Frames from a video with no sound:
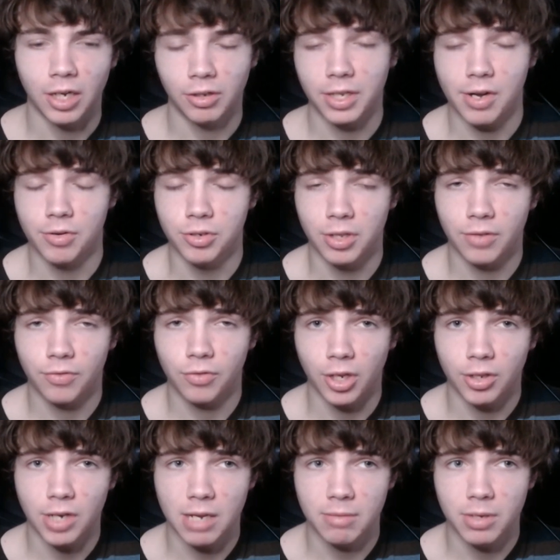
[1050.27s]
I don't think I would do that for
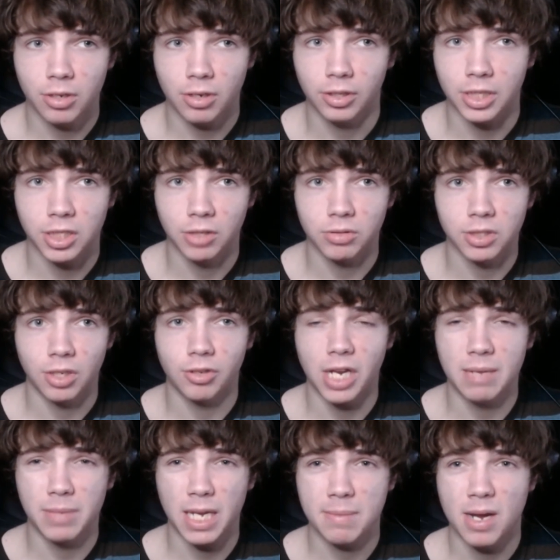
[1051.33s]
another game either, unless there was another
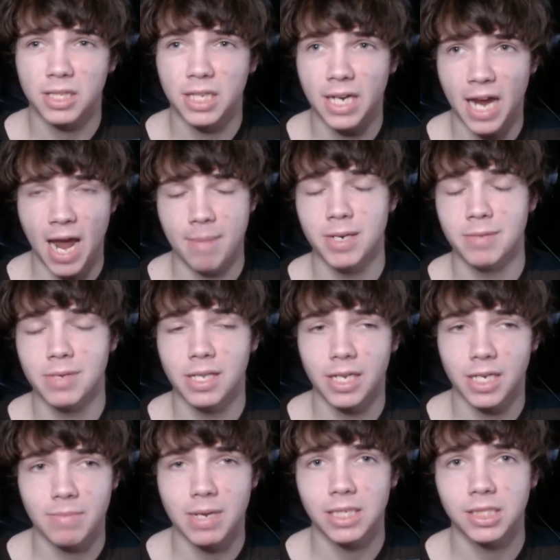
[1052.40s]
game that came out that I happen to be
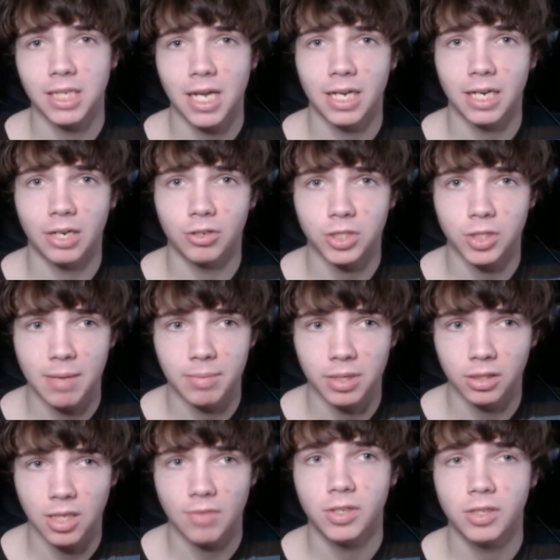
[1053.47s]
like amazing at, and I also happen
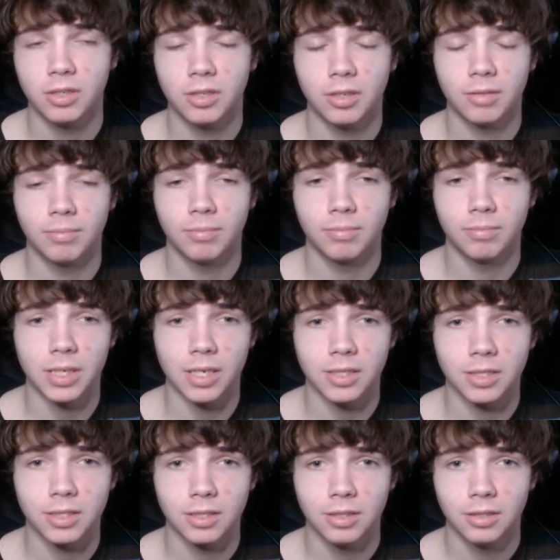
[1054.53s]
to love it,
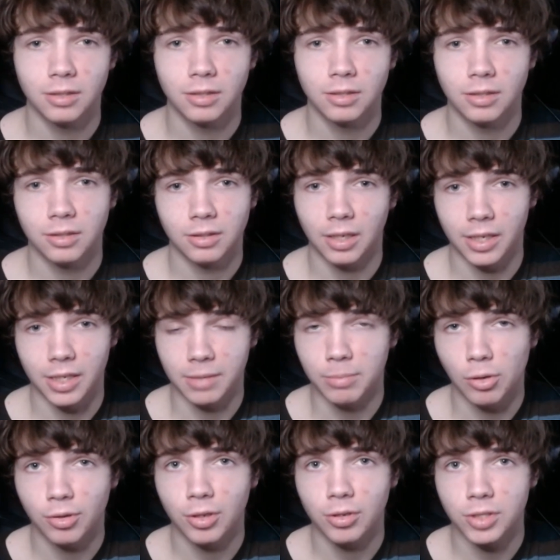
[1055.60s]
because I need
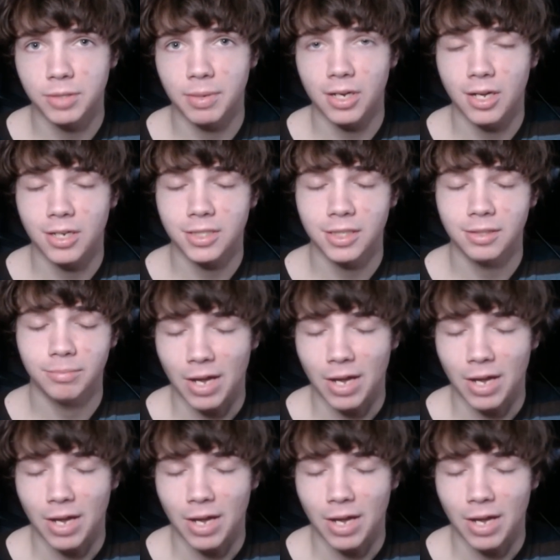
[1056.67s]
both of those to make content.